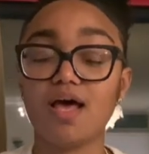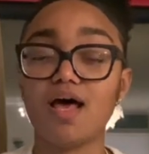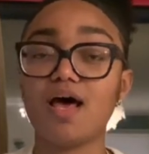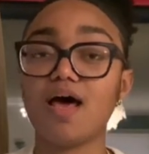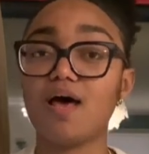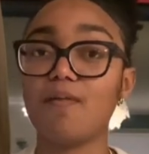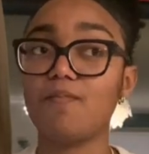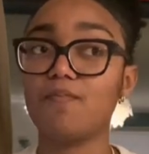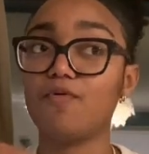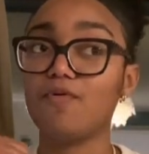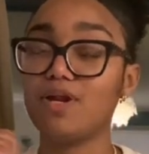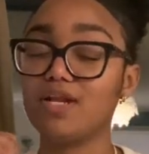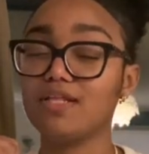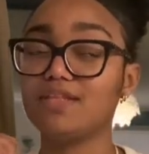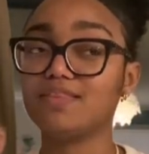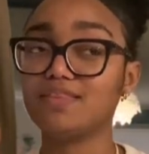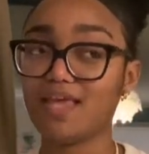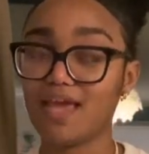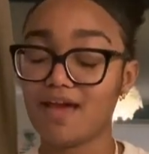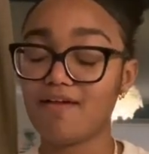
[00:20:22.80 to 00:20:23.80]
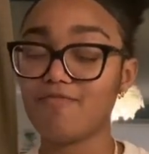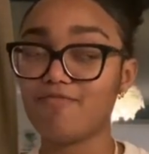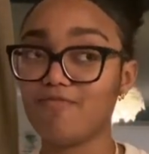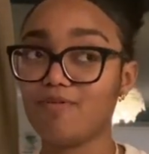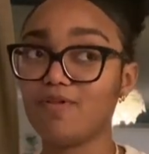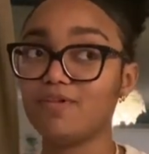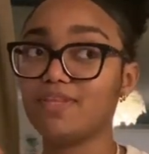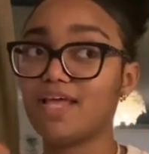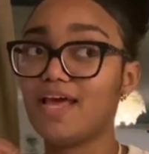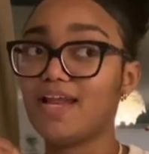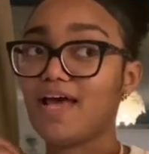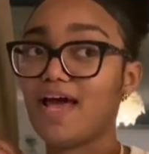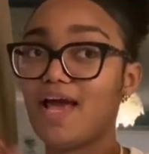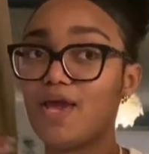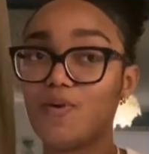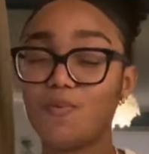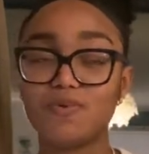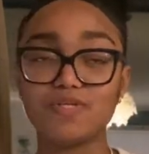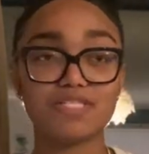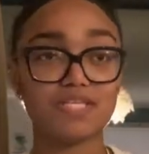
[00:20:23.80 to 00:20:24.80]
I'm really thankful that
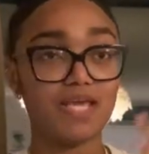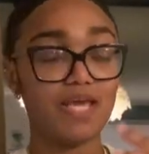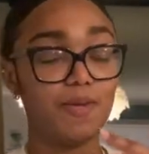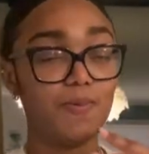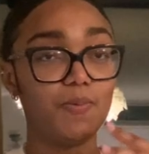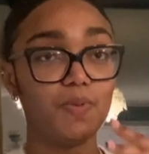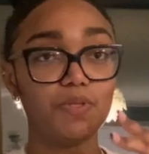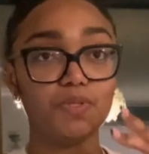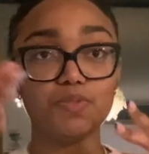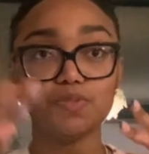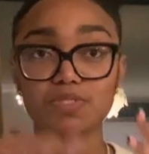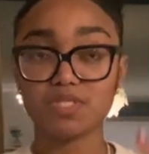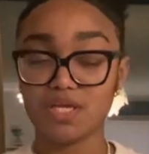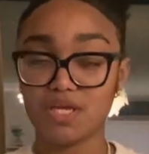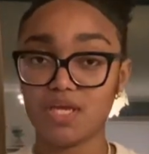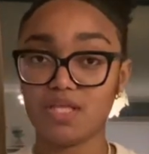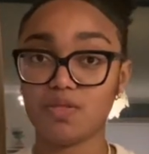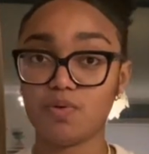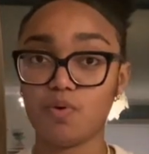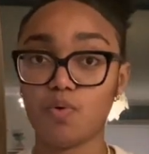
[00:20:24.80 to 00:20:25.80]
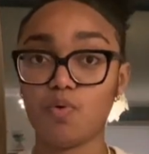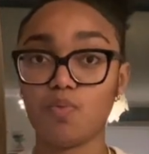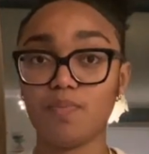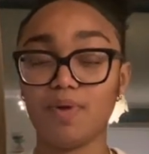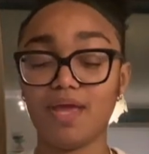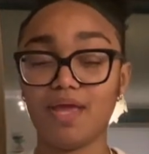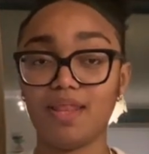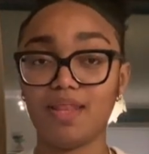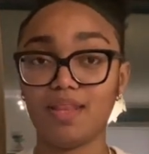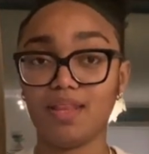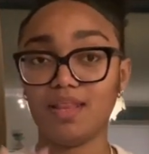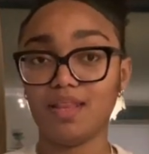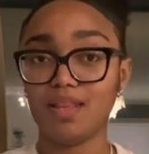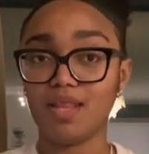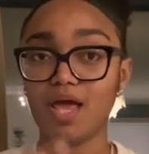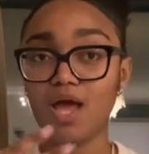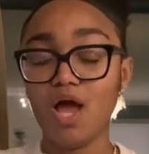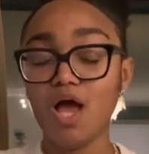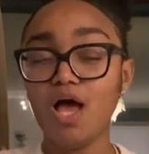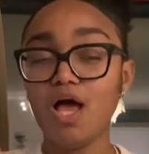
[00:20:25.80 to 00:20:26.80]
I was able to stay at home and
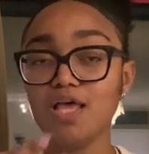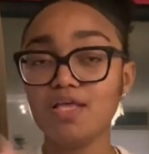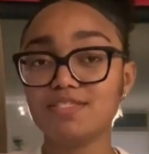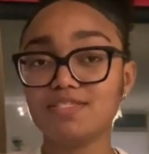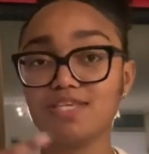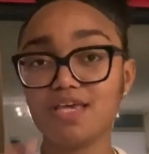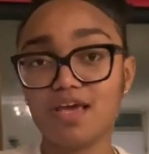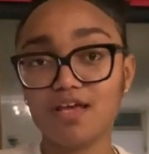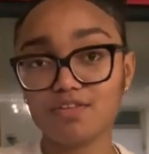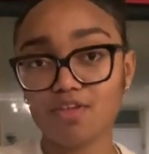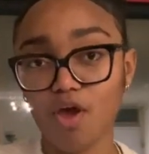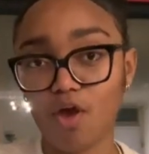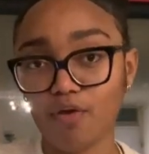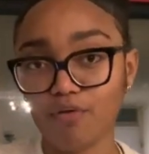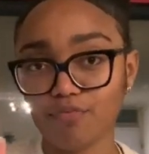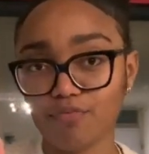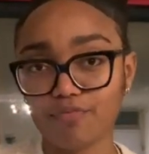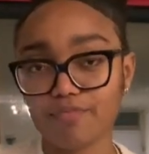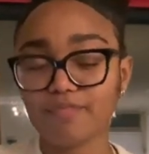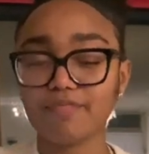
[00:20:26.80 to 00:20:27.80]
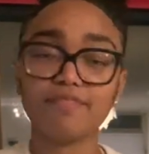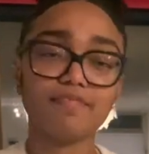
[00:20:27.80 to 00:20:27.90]
ziek het uit.